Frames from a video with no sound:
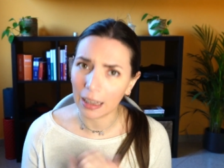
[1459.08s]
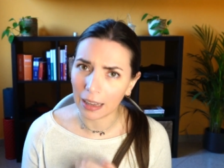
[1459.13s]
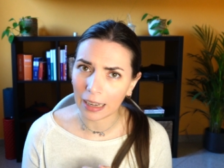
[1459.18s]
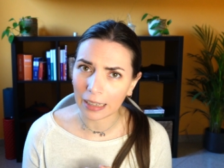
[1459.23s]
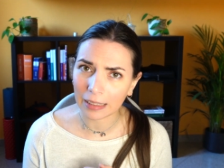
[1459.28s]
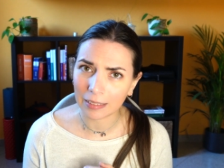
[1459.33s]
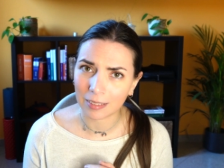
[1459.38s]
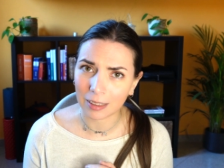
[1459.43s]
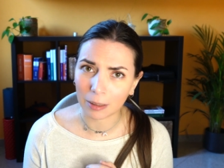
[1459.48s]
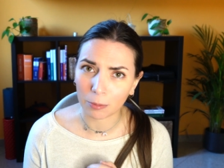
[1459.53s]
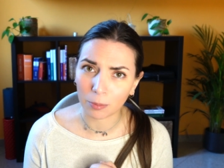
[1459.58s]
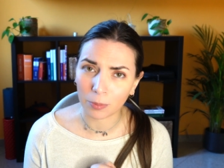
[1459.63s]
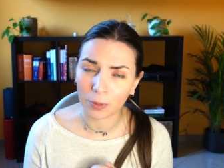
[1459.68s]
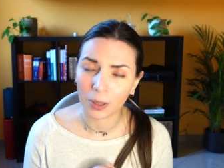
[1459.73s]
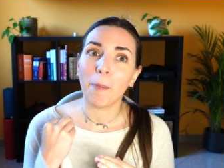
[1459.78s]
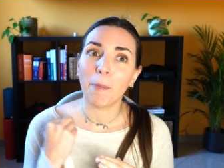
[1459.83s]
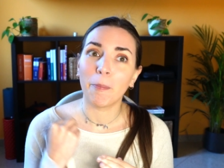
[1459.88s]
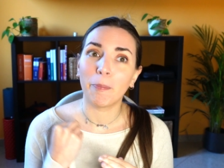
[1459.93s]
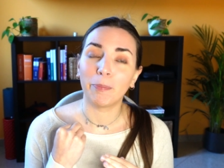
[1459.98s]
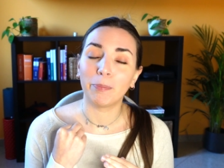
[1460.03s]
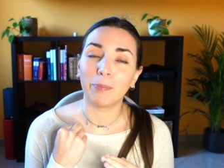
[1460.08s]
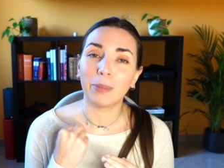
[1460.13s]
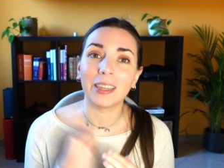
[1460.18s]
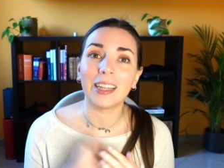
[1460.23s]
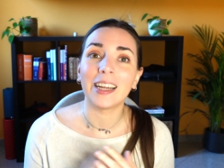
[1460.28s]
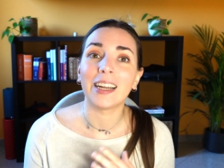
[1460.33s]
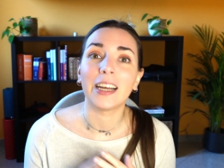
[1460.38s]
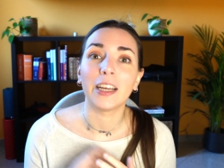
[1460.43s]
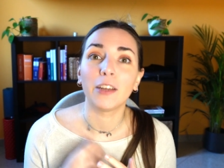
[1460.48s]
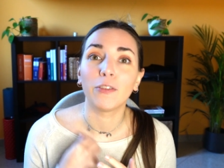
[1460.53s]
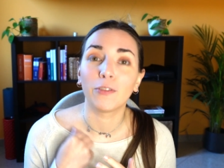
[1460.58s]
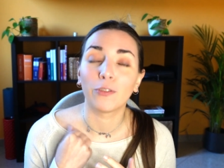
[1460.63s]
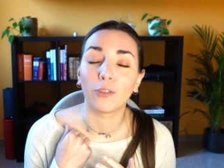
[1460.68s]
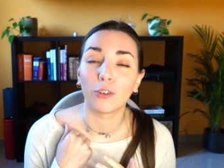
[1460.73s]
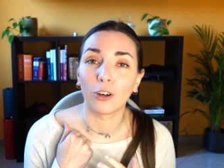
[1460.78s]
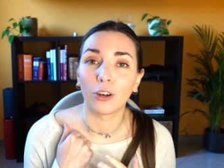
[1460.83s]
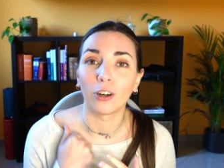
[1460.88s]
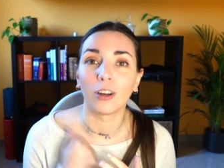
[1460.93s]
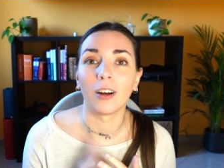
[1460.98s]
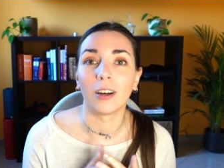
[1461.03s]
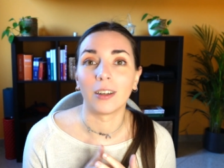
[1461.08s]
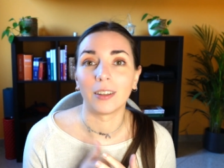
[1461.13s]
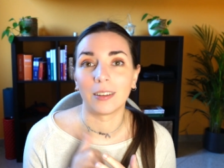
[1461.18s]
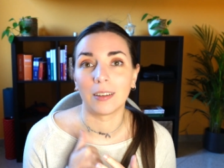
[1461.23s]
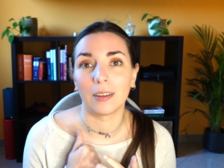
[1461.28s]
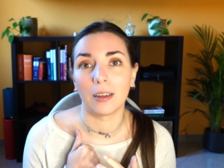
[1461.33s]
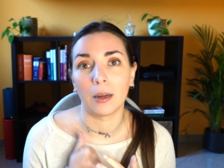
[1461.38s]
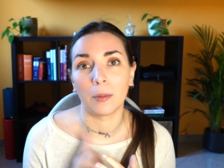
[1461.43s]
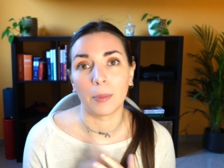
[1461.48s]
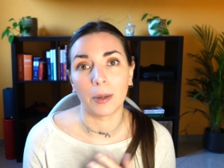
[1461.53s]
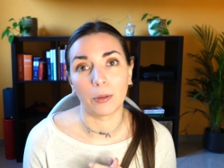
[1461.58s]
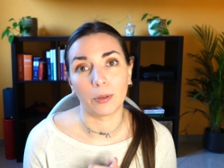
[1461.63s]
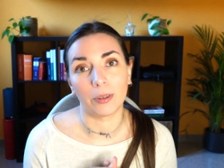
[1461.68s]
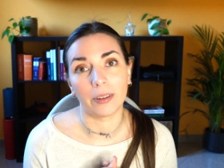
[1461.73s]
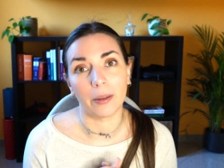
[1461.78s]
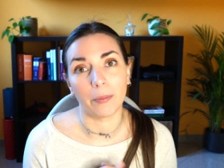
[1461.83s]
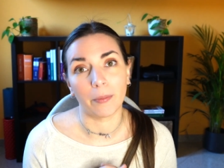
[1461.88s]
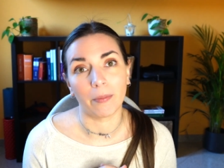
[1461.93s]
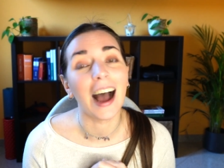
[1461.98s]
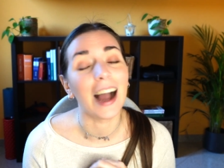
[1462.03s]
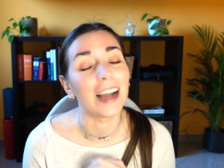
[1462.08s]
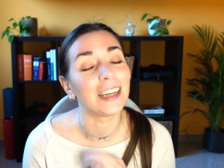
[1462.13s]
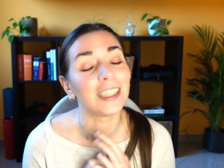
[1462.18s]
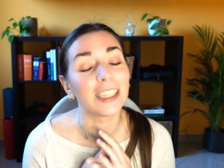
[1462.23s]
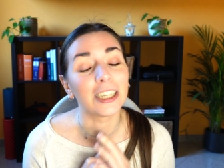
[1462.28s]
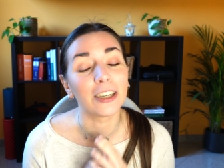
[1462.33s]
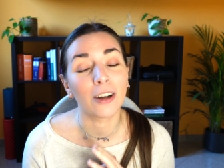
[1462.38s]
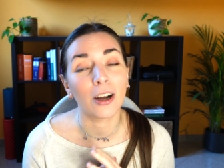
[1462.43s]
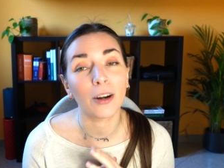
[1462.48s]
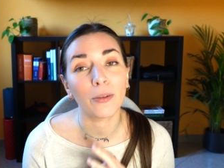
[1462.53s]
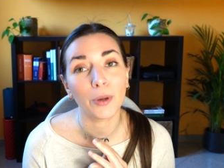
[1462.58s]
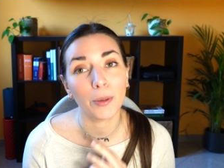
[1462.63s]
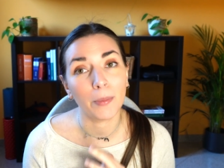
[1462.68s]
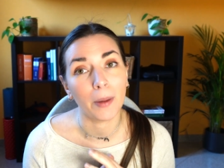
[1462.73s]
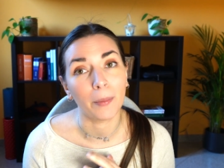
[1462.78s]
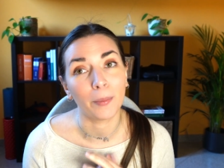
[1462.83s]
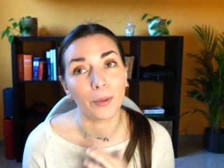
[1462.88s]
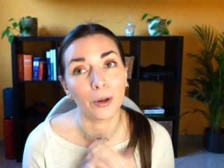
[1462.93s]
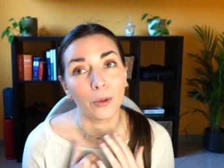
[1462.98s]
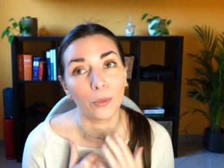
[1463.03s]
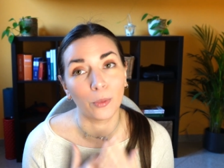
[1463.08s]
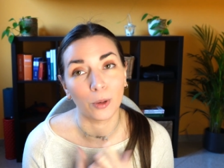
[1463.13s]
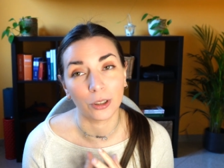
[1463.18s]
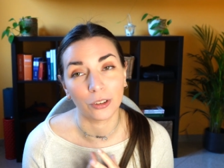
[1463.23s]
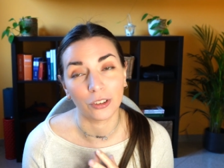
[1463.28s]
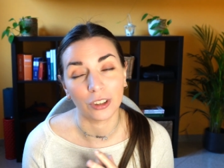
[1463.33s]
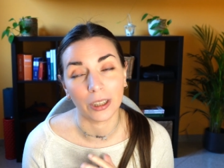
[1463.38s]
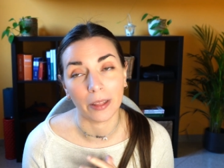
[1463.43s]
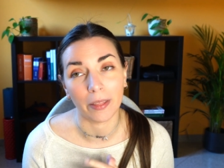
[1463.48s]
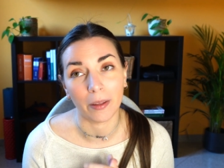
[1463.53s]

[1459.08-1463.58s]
liked them, but then I forgot about them. I did not remember watching